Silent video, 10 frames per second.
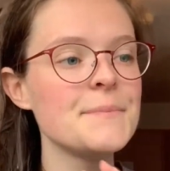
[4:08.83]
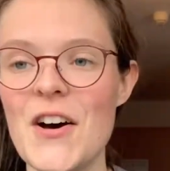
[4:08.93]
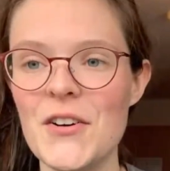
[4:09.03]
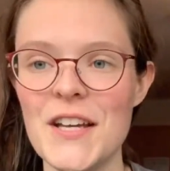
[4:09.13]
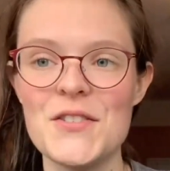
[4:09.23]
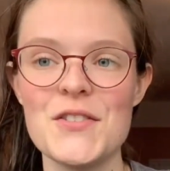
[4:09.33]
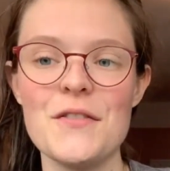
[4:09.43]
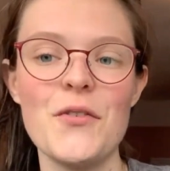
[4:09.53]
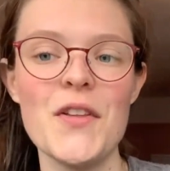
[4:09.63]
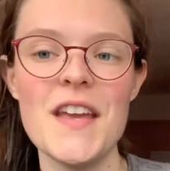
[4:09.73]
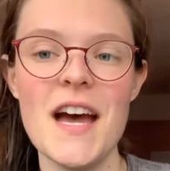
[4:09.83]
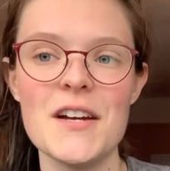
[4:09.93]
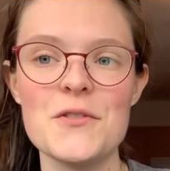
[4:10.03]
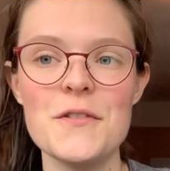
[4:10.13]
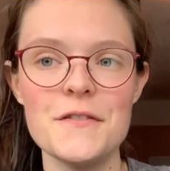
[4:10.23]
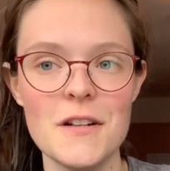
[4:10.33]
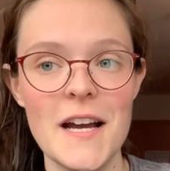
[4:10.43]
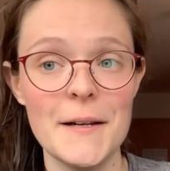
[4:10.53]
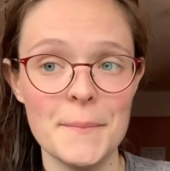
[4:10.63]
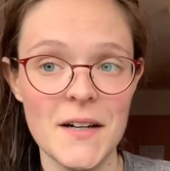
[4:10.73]
Okay, so for the actual
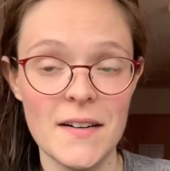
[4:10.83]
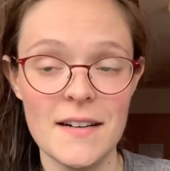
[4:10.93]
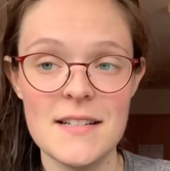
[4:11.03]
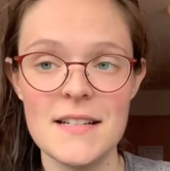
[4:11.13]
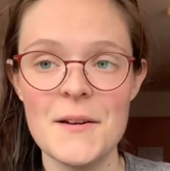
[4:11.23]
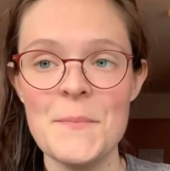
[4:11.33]
flying part,